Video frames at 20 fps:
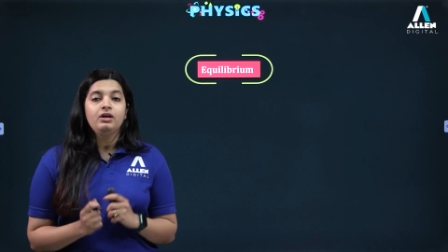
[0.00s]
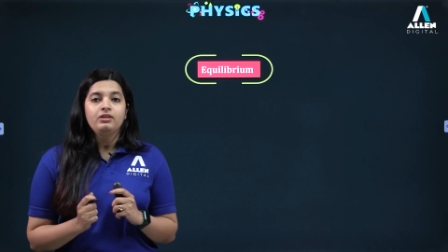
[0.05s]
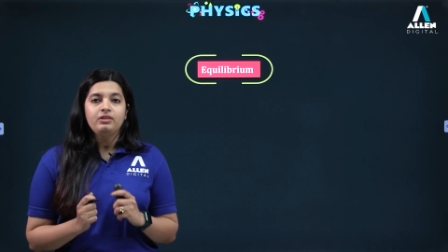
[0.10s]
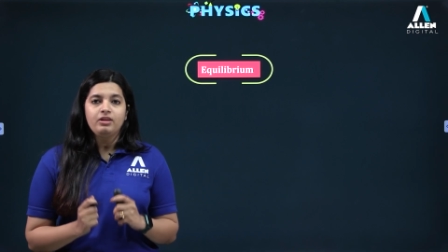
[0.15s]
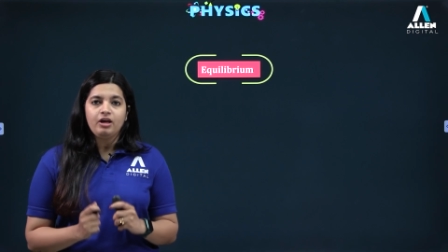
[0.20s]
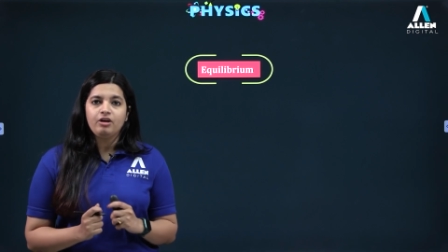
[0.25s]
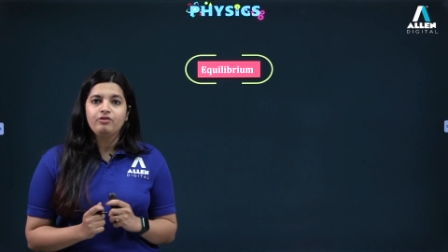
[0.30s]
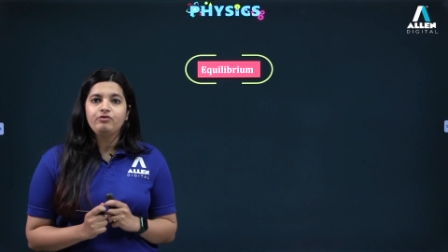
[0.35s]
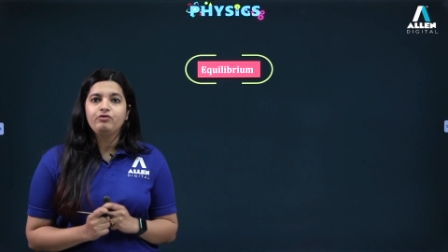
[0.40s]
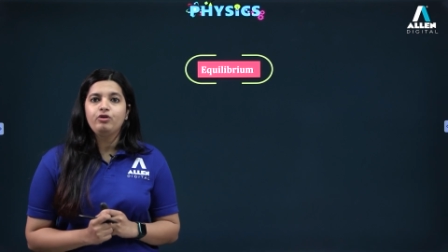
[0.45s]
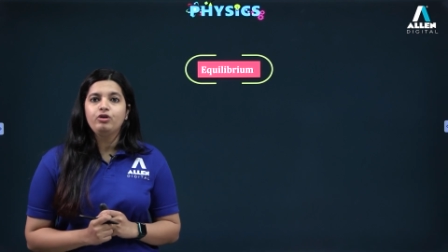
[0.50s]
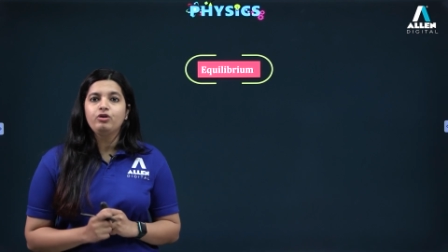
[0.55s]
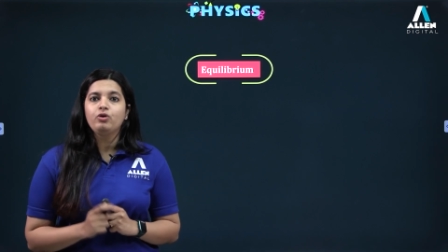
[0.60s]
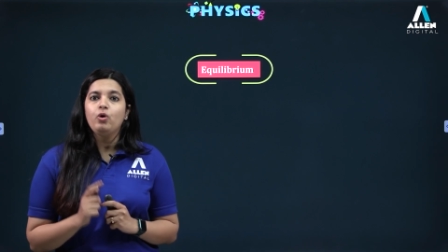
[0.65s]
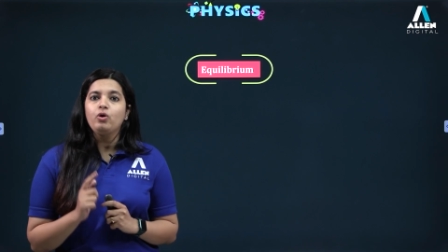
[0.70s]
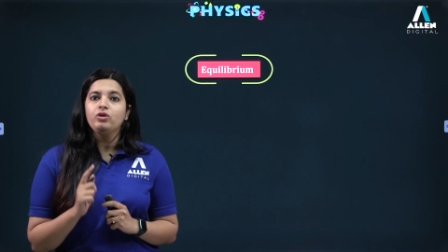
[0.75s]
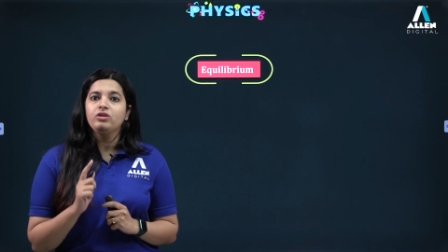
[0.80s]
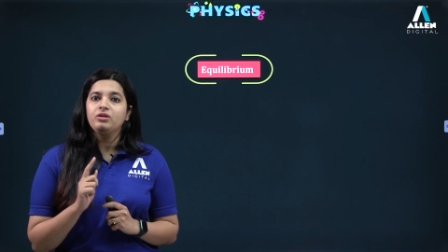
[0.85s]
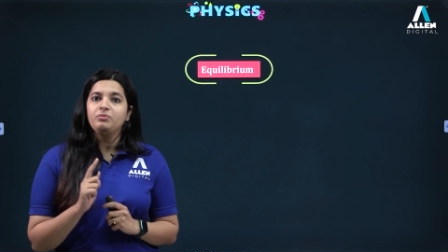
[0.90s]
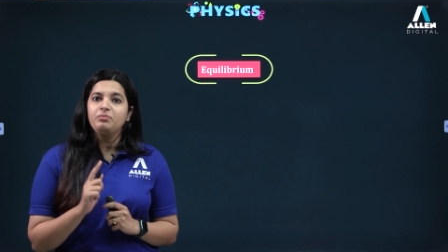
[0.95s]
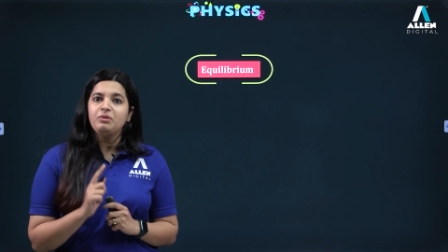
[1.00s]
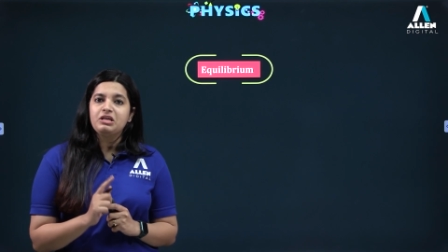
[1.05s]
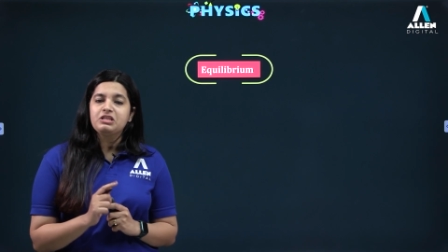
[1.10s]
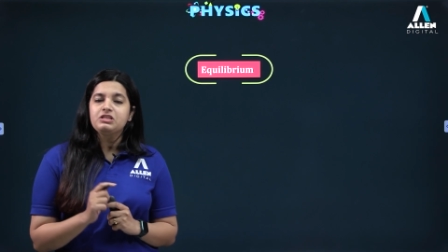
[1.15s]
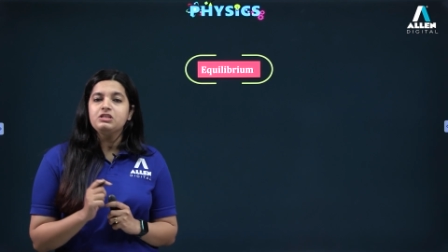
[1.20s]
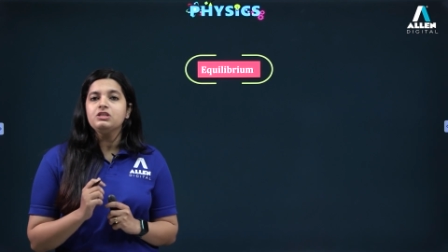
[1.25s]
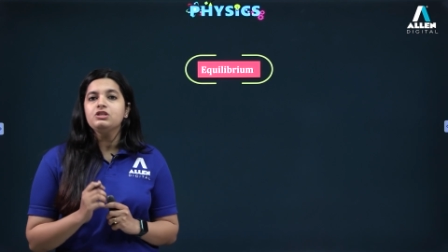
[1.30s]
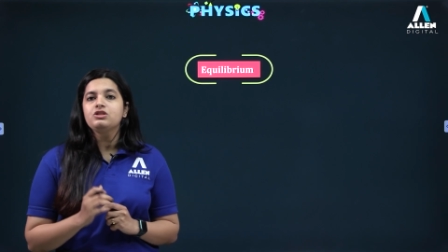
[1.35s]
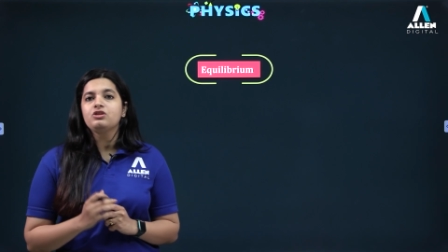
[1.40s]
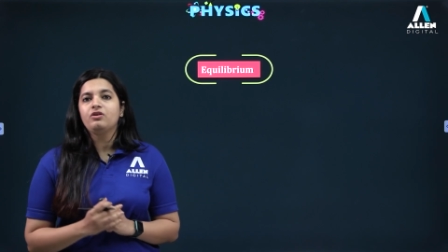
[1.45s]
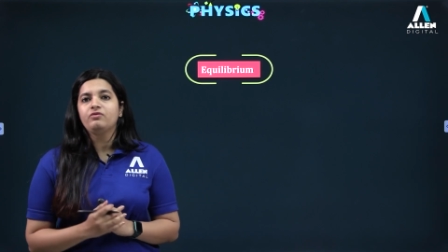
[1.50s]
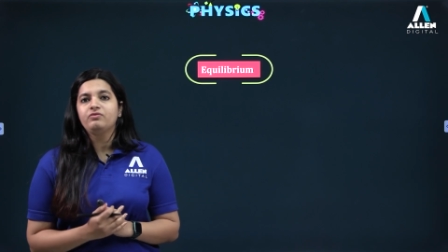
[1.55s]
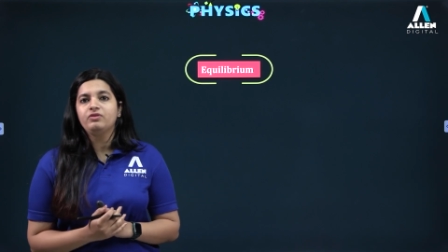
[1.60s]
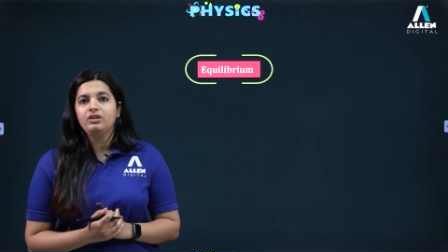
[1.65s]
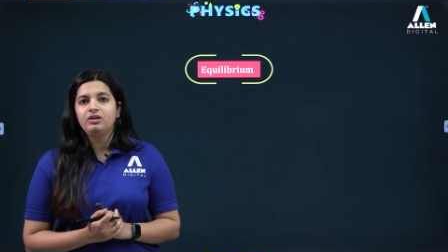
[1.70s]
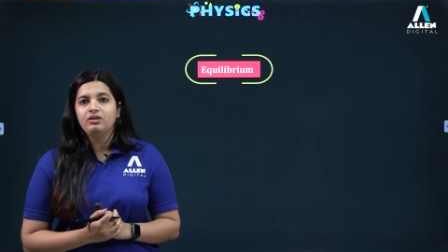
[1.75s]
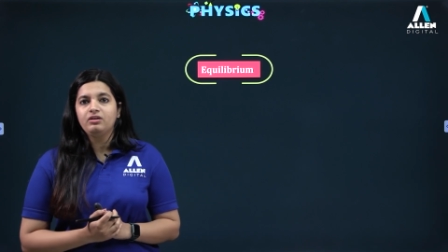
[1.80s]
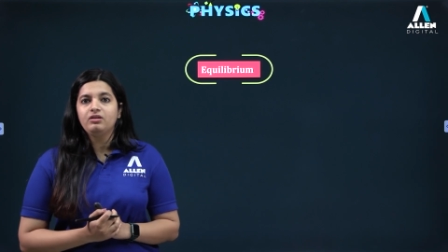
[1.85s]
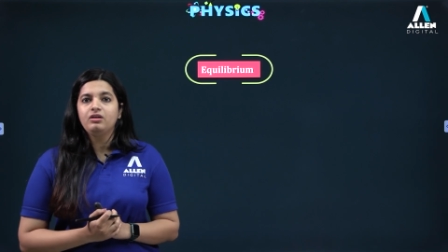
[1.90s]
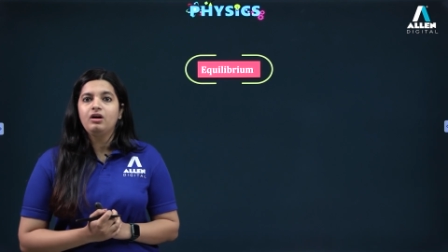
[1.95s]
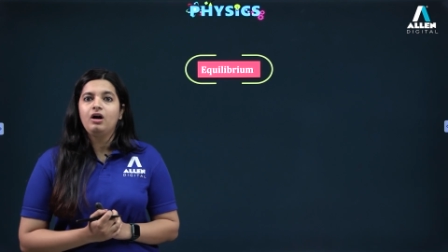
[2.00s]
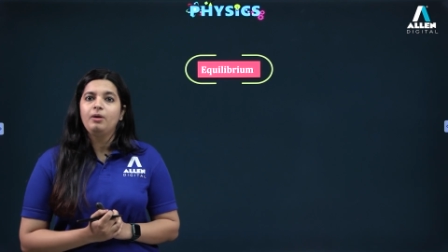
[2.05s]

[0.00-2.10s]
Therefore, on the basis of their